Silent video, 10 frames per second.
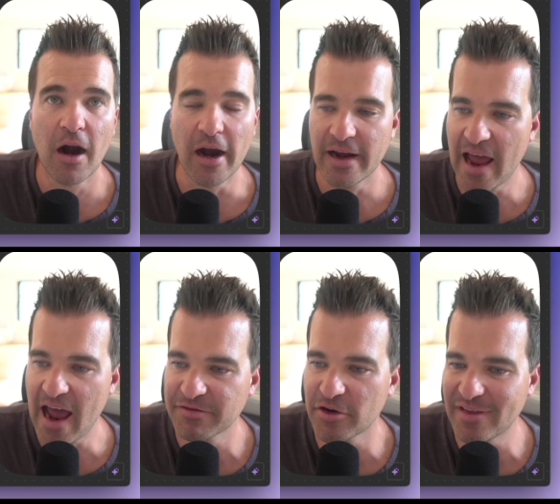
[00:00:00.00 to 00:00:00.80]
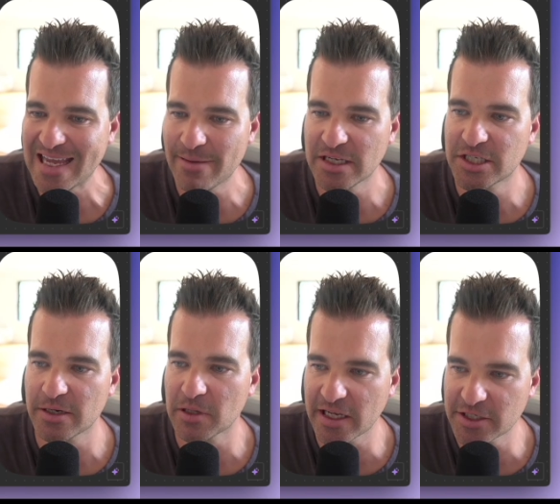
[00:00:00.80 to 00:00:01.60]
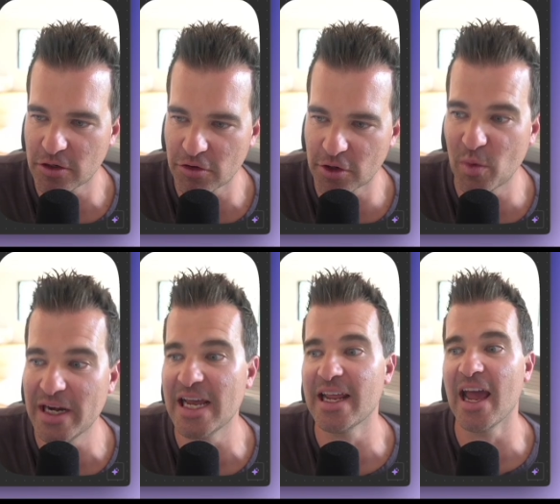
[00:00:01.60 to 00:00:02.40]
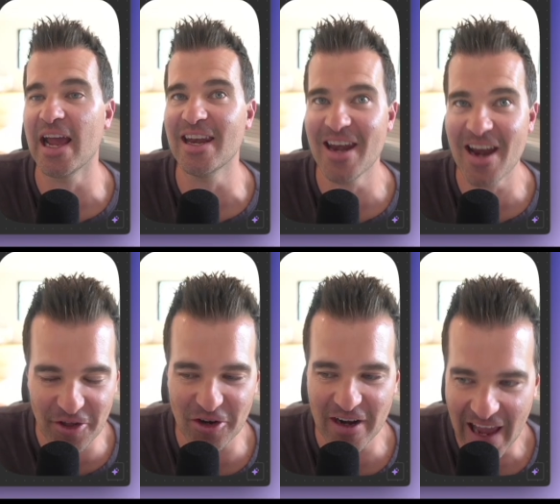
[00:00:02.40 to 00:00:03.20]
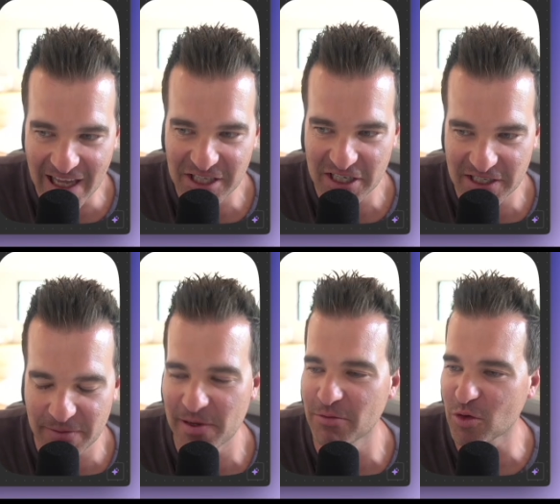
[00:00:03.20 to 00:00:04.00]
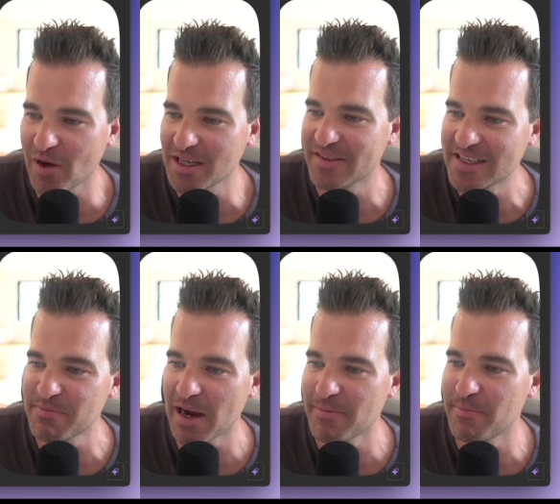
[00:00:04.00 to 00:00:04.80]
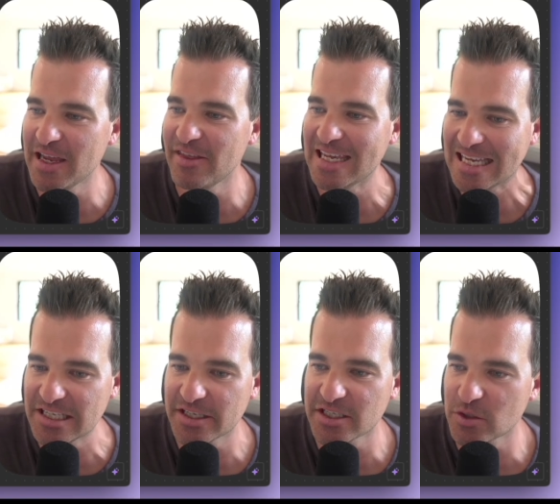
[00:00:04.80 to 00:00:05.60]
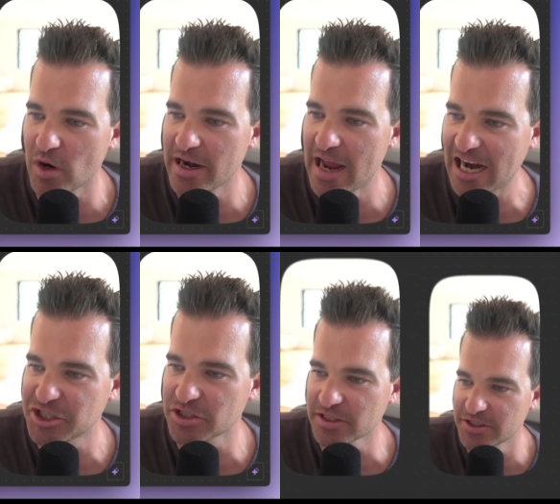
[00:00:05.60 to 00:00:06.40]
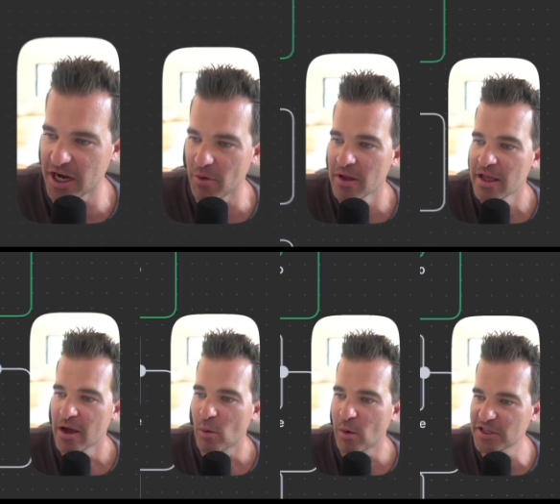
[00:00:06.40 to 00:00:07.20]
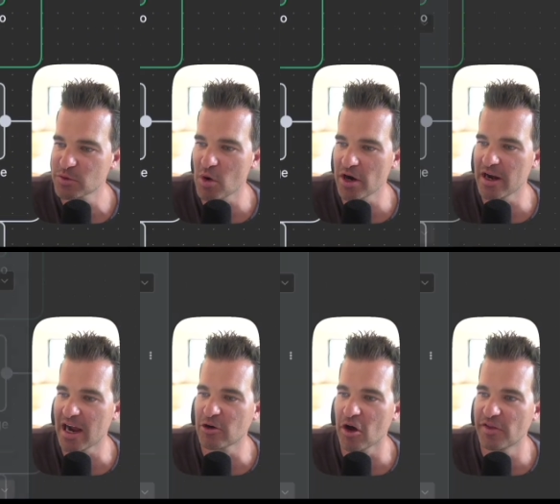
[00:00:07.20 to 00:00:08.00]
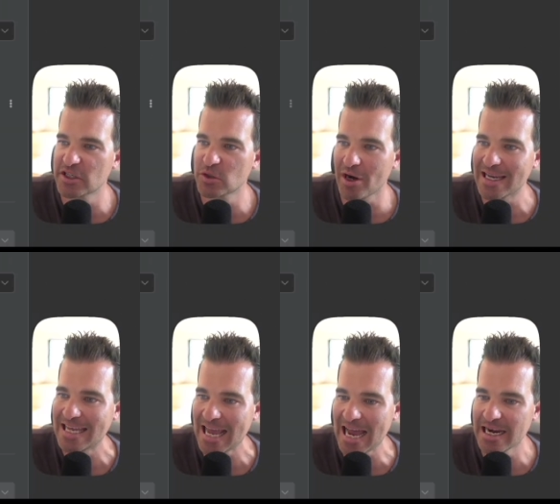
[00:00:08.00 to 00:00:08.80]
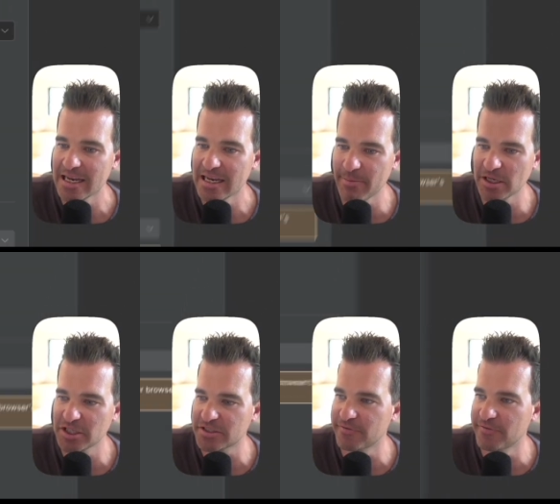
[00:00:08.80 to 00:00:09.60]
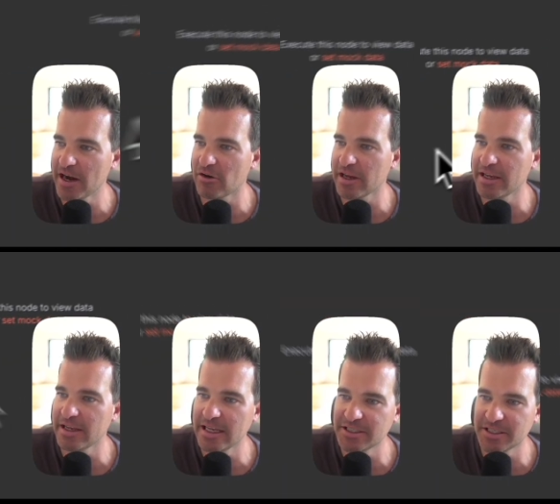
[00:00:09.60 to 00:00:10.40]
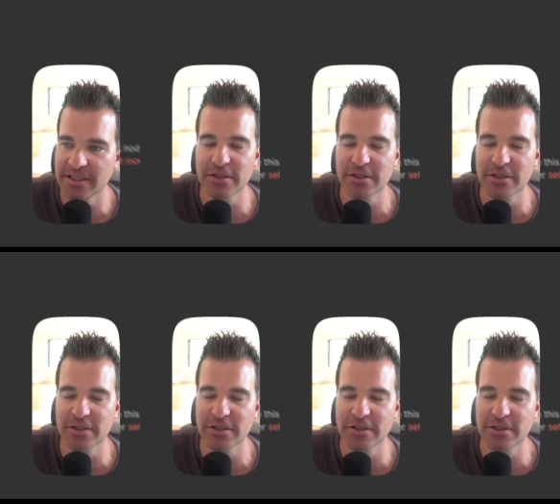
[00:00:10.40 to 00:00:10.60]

All right, after the image placeholder, we need another HTTP request, and this might be the easiest one actually. So with this one, I call this one get image. It's very easy.